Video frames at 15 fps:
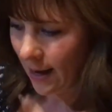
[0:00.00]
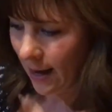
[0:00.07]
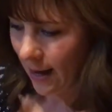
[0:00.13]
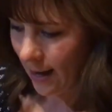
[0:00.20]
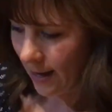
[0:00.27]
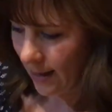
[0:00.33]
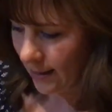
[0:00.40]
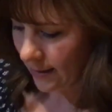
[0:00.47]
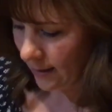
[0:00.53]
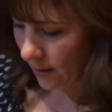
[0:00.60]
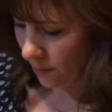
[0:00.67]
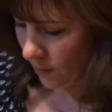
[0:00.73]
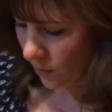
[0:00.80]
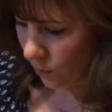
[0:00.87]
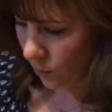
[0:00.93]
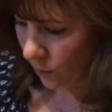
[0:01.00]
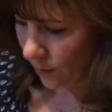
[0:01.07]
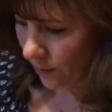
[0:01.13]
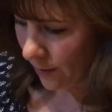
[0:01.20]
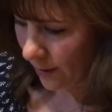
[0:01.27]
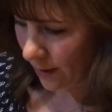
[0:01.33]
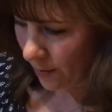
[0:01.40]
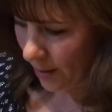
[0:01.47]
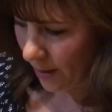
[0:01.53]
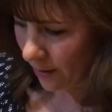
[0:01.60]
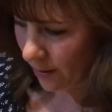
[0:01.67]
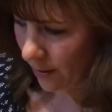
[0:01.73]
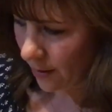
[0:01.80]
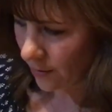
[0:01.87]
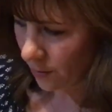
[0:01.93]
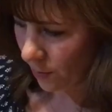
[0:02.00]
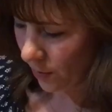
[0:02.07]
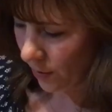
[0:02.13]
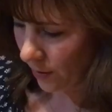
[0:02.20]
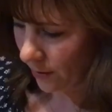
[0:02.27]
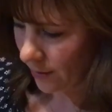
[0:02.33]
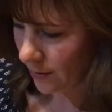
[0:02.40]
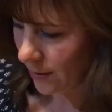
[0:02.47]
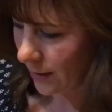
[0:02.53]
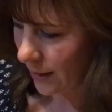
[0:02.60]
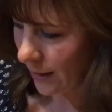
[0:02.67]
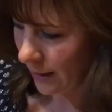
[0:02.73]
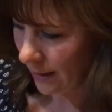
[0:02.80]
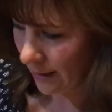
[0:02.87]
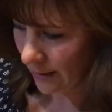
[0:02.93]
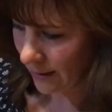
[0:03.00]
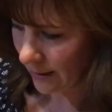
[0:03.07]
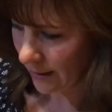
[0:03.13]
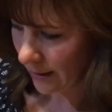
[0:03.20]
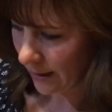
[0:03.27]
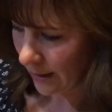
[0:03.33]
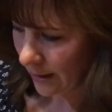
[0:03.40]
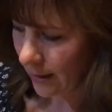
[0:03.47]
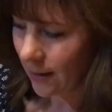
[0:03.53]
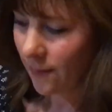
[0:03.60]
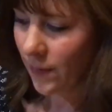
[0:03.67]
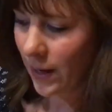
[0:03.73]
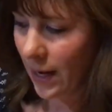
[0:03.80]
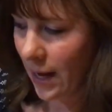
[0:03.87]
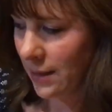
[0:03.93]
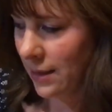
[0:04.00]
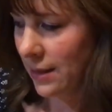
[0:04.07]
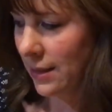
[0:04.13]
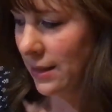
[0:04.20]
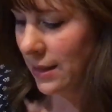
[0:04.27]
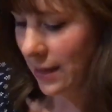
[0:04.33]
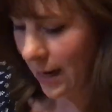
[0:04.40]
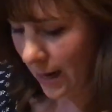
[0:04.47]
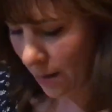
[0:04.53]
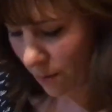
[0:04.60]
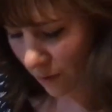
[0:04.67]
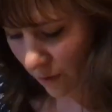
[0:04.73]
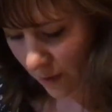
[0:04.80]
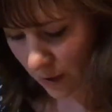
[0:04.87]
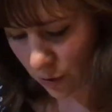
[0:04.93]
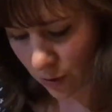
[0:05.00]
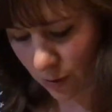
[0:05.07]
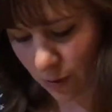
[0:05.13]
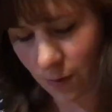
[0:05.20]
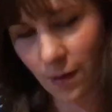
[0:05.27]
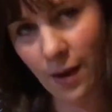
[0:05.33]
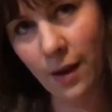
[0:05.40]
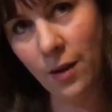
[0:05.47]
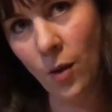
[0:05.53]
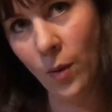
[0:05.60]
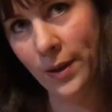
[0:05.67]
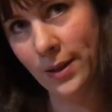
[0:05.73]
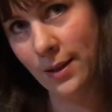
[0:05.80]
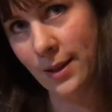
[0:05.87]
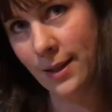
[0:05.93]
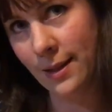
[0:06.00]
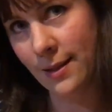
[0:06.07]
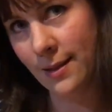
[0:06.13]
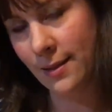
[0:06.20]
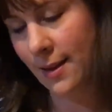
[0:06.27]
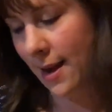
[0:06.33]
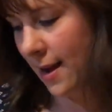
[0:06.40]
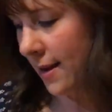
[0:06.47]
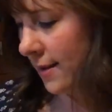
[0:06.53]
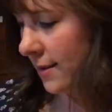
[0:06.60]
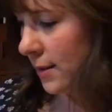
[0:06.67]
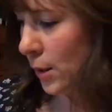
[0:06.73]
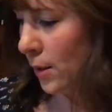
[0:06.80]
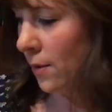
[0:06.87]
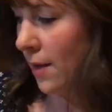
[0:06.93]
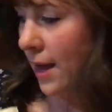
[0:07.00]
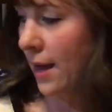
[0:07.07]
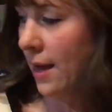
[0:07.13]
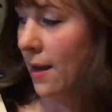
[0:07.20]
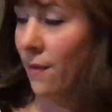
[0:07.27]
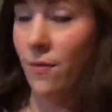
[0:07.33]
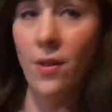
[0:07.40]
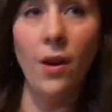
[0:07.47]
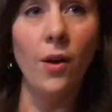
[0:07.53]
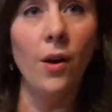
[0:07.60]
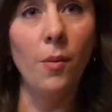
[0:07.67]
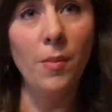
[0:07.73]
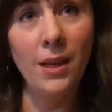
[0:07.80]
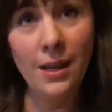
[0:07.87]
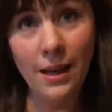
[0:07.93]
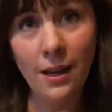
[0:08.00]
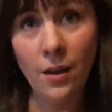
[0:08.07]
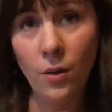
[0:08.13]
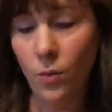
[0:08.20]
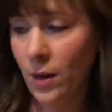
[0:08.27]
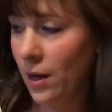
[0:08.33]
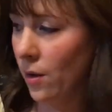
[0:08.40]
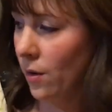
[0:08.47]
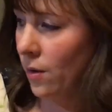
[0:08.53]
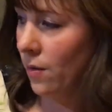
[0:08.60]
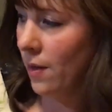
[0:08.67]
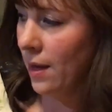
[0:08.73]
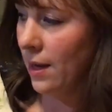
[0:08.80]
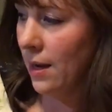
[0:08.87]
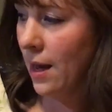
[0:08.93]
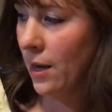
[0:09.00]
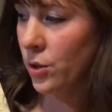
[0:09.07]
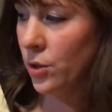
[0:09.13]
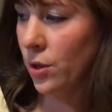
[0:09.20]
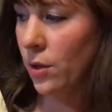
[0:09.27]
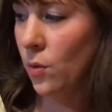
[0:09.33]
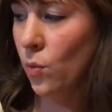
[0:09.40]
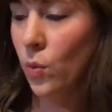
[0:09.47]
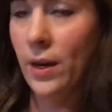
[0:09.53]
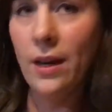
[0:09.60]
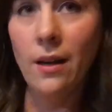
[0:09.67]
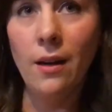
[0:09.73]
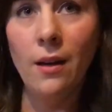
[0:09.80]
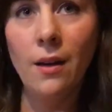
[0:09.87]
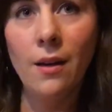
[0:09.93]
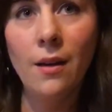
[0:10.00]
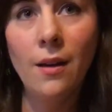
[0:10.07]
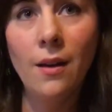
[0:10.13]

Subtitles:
And the cool thing about these books is it has the same feature that Going to the Dentist has. If they're a beginning reader, they can actually read